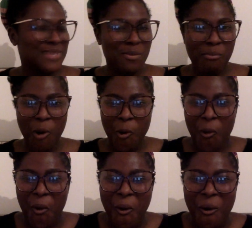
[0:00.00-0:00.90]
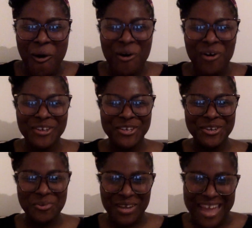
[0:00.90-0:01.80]
monko, you
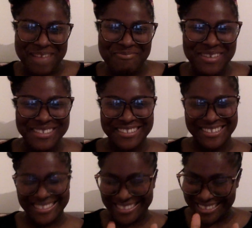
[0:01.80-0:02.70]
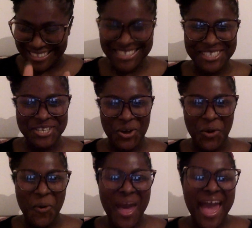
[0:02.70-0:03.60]
know what I mean, you know.